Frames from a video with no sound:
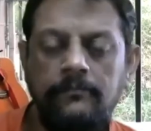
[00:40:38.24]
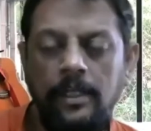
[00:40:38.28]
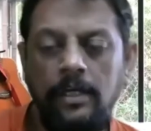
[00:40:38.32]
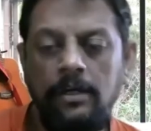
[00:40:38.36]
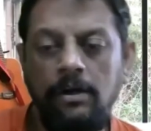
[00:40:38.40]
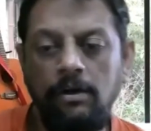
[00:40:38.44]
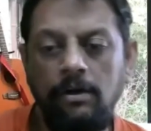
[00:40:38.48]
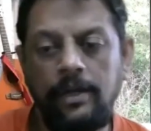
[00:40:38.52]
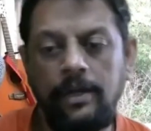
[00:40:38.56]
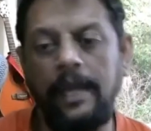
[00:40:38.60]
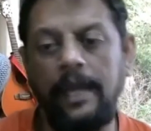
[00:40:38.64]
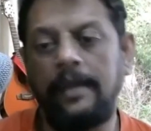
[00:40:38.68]

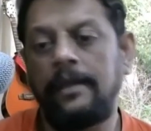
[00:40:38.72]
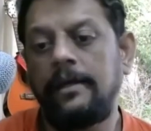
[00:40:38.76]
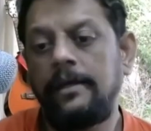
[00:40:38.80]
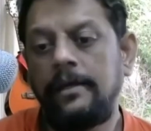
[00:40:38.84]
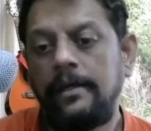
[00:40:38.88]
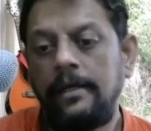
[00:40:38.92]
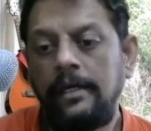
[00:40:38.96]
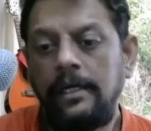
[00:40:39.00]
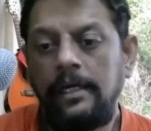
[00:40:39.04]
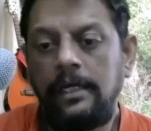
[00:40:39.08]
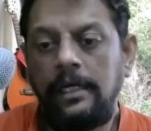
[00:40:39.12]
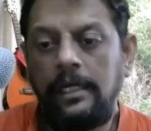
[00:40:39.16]
Okay,
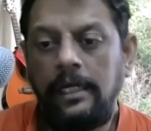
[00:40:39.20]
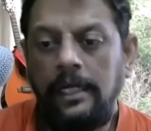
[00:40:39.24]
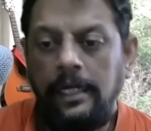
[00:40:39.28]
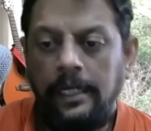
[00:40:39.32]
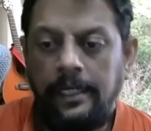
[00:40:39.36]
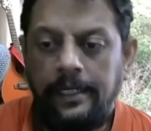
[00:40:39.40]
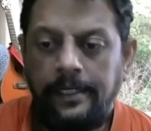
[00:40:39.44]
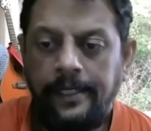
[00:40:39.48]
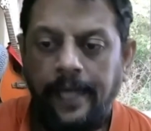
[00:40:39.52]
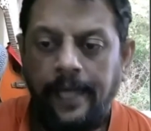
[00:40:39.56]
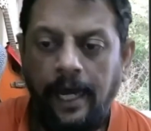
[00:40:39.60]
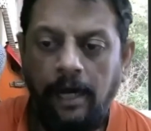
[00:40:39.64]

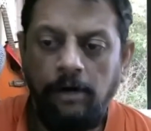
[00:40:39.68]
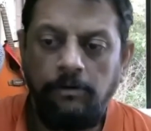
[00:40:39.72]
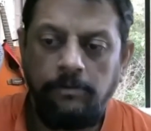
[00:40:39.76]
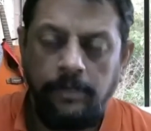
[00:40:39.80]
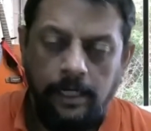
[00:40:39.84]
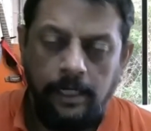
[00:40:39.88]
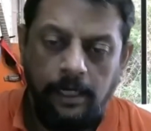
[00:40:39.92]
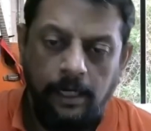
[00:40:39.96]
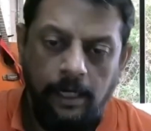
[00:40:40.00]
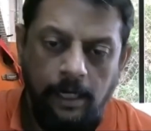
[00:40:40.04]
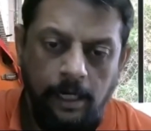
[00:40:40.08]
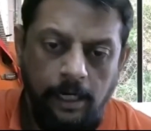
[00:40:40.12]
now
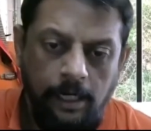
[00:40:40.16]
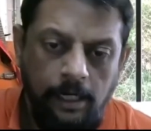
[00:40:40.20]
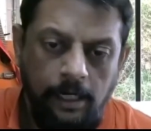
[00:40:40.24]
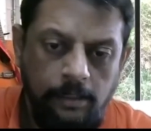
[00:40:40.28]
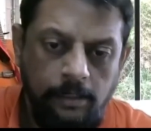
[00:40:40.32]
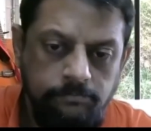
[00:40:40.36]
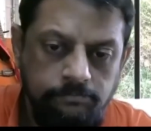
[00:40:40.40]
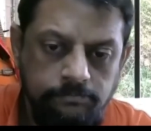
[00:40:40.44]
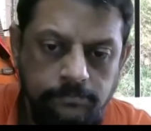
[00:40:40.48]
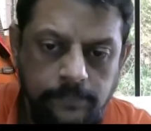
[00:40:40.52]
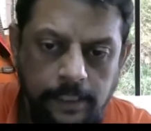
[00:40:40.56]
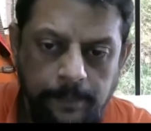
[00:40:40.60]
uh,
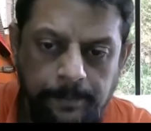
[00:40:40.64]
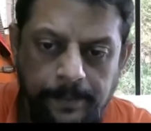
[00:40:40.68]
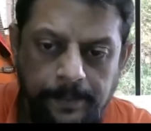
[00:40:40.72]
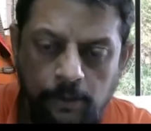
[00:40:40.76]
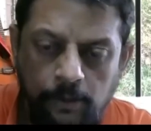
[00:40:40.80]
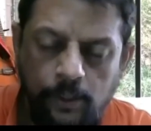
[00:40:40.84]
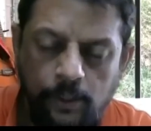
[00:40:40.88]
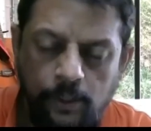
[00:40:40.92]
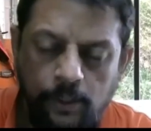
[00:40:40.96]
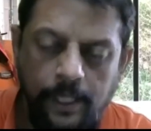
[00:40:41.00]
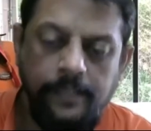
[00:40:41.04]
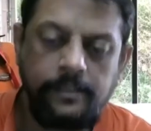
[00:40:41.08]
let me
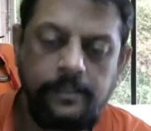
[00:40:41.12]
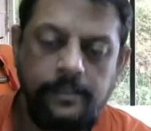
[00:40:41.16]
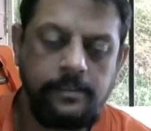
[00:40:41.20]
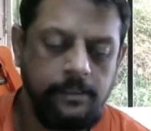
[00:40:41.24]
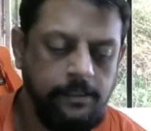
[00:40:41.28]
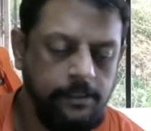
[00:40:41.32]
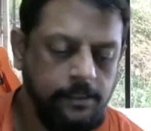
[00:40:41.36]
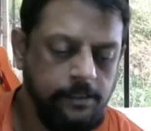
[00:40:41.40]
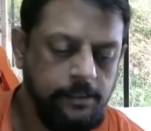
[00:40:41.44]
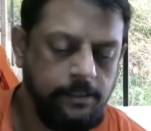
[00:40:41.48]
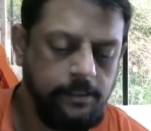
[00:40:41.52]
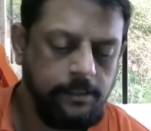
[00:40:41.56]
look at
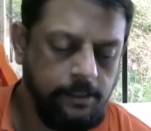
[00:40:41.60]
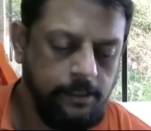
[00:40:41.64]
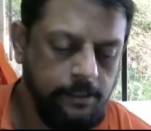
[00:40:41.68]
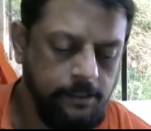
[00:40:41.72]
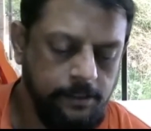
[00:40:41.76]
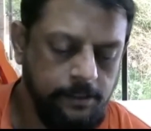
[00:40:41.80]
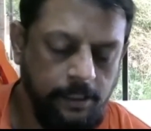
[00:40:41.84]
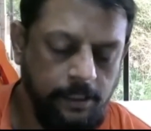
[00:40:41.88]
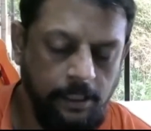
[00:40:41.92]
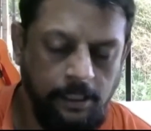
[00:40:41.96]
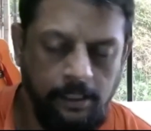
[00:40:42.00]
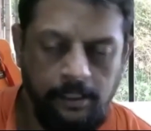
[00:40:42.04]

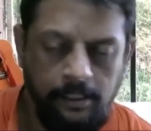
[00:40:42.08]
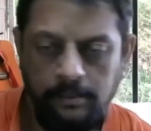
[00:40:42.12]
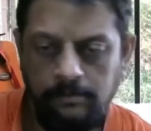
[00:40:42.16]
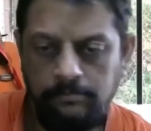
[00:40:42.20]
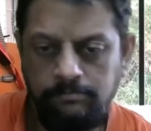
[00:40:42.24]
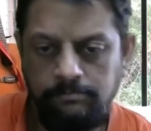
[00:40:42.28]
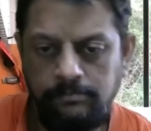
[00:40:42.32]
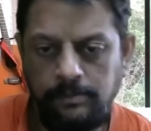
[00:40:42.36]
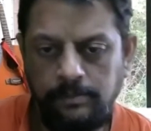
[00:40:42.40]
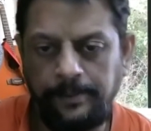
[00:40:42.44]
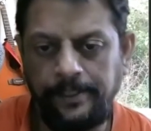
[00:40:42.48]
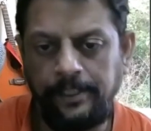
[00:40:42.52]
uh,
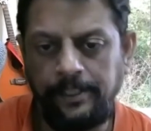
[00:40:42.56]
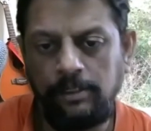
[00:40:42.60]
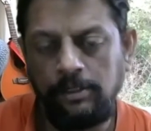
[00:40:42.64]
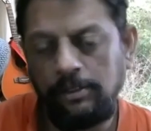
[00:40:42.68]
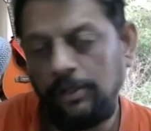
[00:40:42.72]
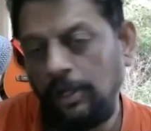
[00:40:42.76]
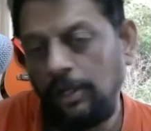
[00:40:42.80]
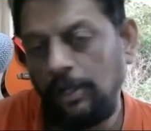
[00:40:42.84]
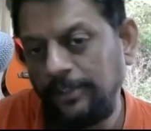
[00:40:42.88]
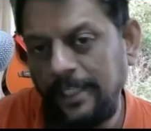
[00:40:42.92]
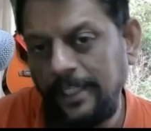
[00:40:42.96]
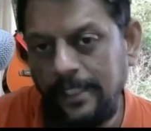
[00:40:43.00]
okay,
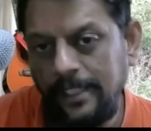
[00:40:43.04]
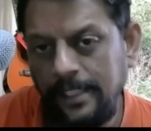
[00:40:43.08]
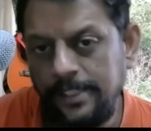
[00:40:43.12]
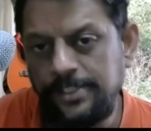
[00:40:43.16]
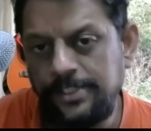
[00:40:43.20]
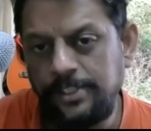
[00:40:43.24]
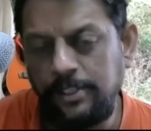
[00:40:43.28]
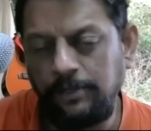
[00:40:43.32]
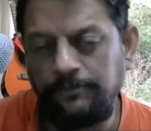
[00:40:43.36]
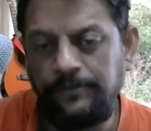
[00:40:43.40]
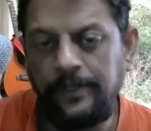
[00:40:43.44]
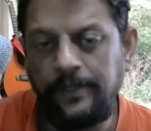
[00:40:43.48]
not the
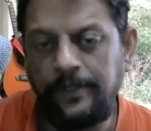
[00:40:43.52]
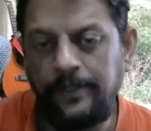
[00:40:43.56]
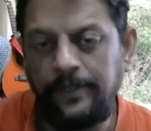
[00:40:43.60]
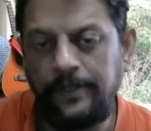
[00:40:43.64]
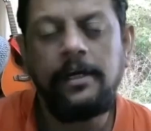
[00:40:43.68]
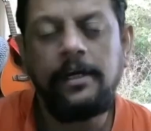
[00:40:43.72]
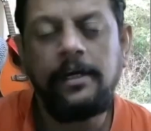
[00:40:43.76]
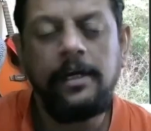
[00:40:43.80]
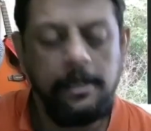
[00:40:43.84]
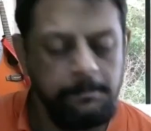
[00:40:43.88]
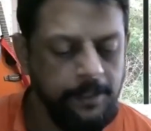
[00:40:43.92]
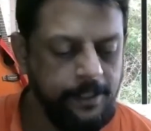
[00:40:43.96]
list of it,
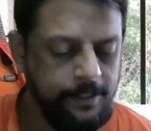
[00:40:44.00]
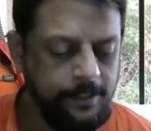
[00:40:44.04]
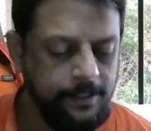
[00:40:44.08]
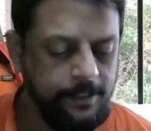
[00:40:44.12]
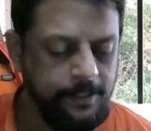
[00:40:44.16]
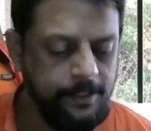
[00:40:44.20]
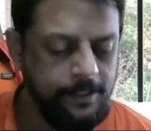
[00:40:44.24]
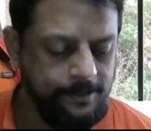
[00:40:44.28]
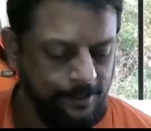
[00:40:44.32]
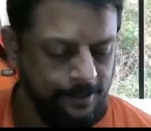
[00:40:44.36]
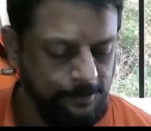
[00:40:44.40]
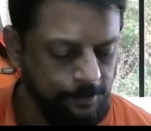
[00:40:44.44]
but
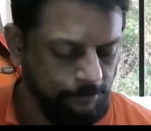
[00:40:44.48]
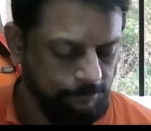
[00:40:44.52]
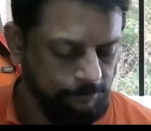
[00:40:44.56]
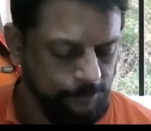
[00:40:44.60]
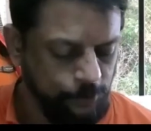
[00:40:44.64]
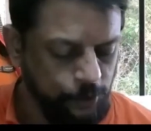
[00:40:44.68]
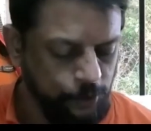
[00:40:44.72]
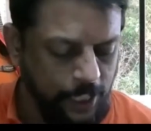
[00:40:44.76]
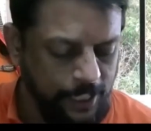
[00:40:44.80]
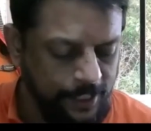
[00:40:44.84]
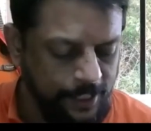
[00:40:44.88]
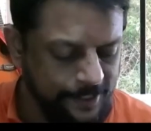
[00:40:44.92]
uh, you know
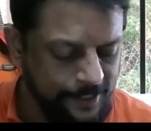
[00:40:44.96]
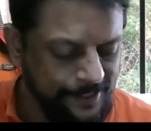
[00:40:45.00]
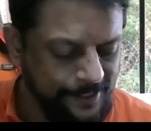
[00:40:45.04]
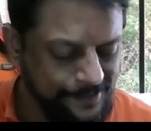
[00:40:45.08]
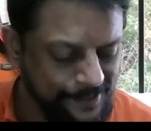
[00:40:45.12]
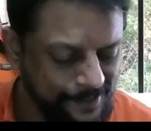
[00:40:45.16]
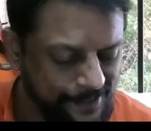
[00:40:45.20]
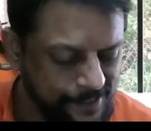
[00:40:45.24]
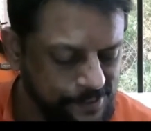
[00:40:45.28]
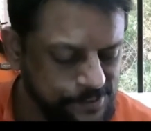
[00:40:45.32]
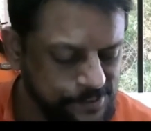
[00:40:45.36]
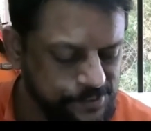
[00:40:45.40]
you can read
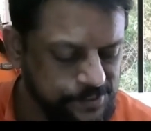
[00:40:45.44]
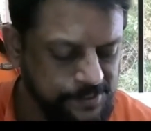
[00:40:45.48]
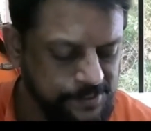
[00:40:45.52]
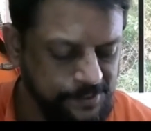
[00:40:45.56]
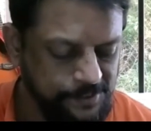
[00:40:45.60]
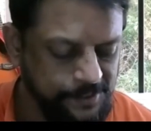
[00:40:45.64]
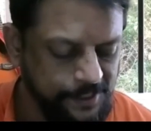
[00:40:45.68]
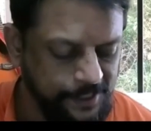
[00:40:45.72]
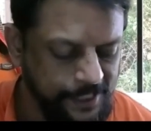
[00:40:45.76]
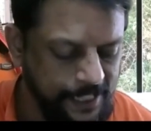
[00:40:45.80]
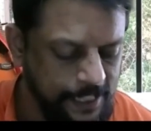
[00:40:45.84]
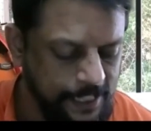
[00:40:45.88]
the list,
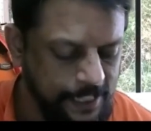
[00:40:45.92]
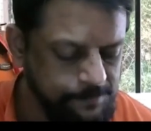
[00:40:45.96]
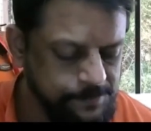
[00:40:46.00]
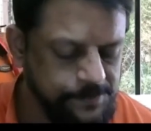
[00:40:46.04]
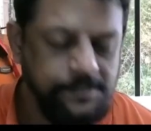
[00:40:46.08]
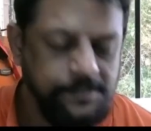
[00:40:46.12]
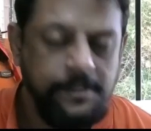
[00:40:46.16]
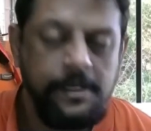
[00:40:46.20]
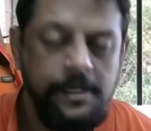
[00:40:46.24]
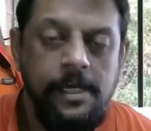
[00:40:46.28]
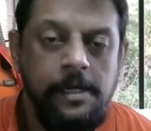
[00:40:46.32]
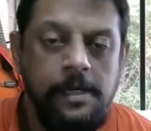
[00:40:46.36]
the
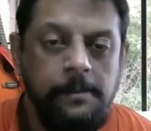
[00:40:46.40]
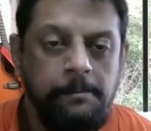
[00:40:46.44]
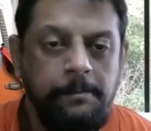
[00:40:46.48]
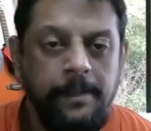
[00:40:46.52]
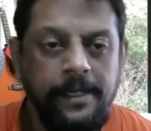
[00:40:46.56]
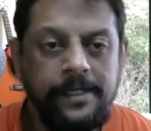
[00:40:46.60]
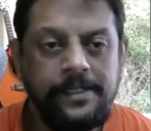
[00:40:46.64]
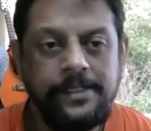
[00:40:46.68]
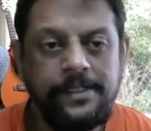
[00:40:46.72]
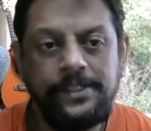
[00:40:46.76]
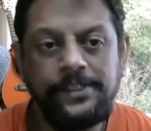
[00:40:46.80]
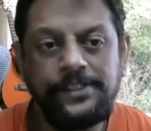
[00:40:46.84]
names,
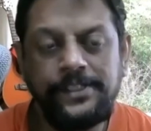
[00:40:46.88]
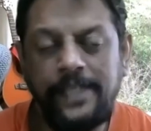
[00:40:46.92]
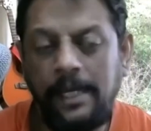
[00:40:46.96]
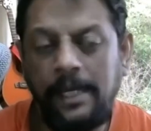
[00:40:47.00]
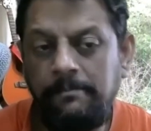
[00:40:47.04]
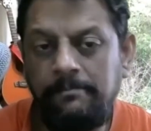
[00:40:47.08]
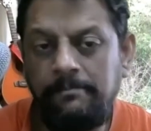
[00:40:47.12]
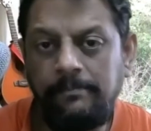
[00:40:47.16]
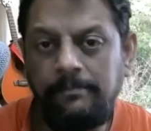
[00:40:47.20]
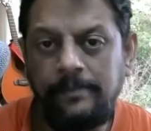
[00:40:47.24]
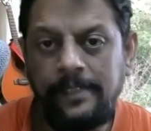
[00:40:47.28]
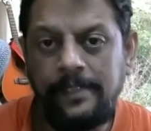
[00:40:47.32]
but
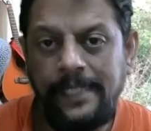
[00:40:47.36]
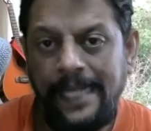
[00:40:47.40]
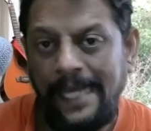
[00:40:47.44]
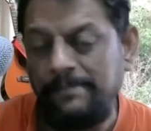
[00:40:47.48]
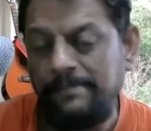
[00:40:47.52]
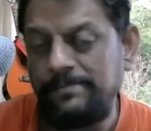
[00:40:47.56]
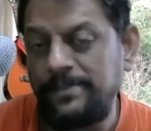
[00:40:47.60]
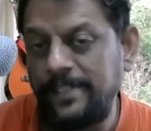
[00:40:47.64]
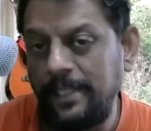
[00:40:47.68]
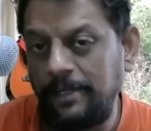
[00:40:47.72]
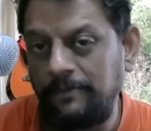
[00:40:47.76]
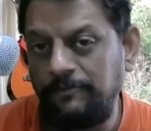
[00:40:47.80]
some
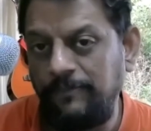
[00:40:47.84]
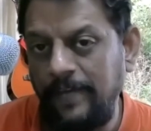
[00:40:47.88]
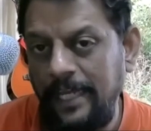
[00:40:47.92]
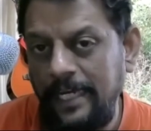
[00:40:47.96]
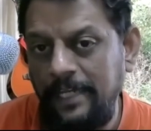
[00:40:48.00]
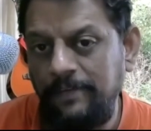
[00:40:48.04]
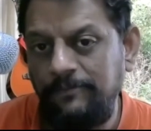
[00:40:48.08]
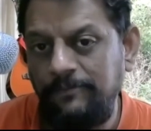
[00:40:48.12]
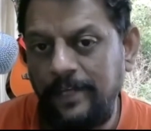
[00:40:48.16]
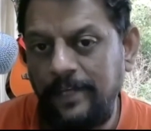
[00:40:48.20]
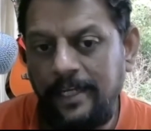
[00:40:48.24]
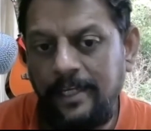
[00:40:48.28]
names are
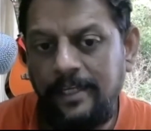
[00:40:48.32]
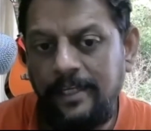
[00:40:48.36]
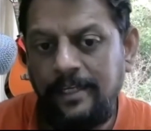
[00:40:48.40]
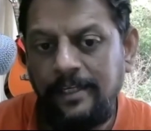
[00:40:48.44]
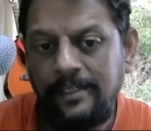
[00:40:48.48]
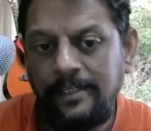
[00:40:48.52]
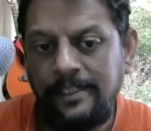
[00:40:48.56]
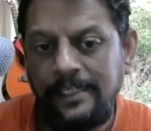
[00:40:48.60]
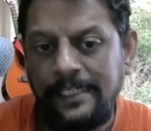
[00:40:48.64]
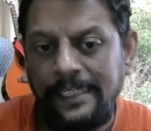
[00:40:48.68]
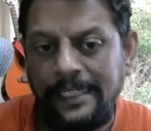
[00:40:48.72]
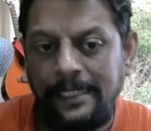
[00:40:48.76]
very very
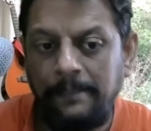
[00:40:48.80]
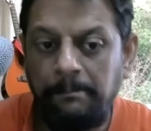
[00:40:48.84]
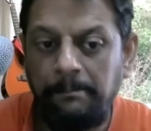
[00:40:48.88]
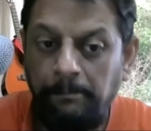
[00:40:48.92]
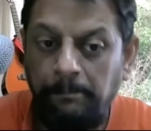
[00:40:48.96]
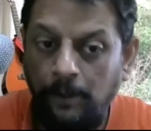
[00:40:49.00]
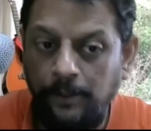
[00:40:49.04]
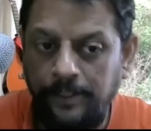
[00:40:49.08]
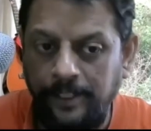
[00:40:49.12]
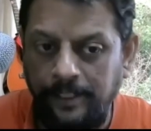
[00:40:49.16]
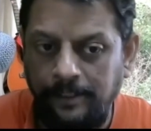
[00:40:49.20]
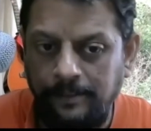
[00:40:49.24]

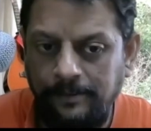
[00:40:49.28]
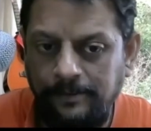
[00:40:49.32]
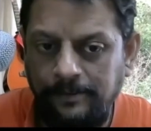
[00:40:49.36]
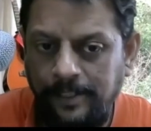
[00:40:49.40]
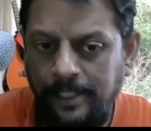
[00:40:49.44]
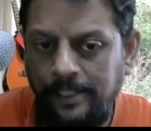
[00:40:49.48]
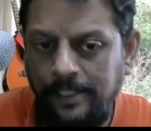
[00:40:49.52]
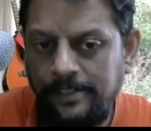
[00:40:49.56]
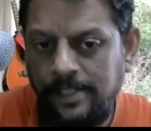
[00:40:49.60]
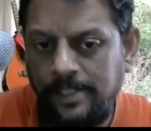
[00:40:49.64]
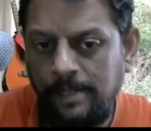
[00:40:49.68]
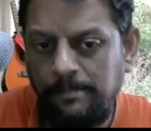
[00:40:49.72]
important.
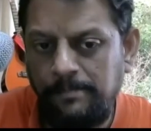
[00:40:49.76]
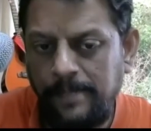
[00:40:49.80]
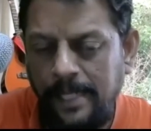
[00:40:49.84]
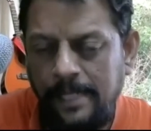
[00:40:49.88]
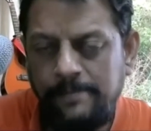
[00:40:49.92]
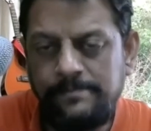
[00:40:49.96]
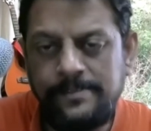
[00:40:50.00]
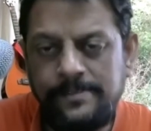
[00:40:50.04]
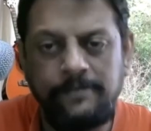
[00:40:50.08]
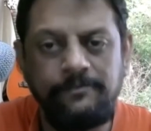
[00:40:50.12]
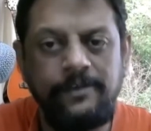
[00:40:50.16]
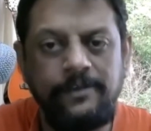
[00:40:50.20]
Okay, some
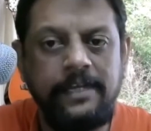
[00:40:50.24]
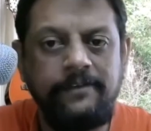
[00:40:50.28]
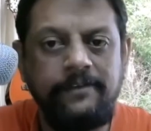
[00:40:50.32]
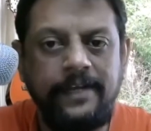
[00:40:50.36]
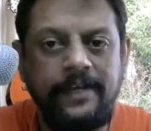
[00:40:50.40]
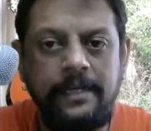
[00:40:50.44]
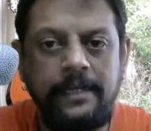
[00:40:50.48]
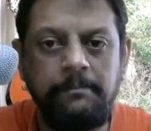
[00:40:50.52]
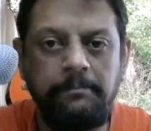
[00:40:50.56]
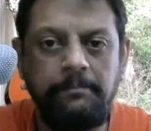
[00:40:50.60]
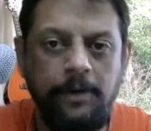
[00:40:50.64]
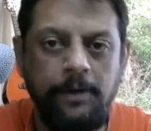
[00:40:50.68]
names are very,
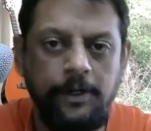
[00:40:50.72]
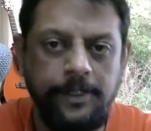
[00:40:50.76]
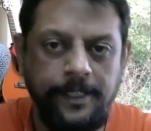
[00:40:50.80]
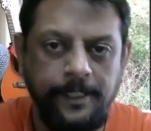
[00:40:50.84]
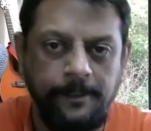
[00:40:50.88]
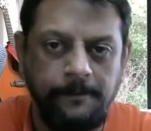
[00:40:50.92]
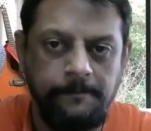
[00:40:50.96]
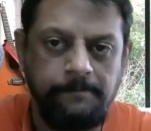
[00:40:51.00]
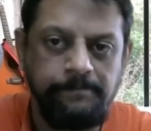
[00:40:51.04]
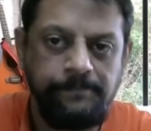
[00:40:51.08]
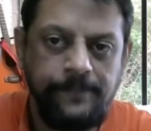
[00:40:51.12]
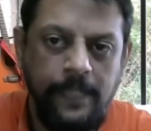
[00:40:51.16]
very important.
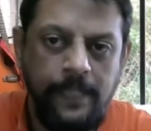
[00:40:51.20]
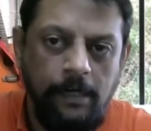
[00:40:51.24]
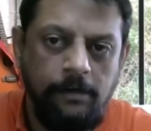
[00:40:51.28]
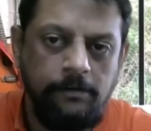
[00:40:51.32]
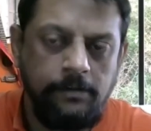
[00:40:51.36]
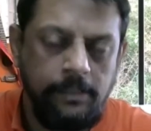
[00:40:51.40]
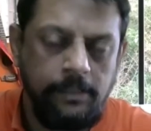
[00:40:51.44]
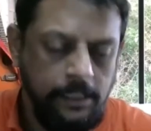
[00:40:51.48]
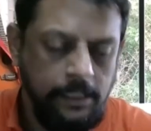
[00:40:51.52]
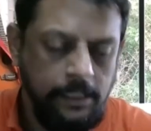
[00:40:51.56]
Now,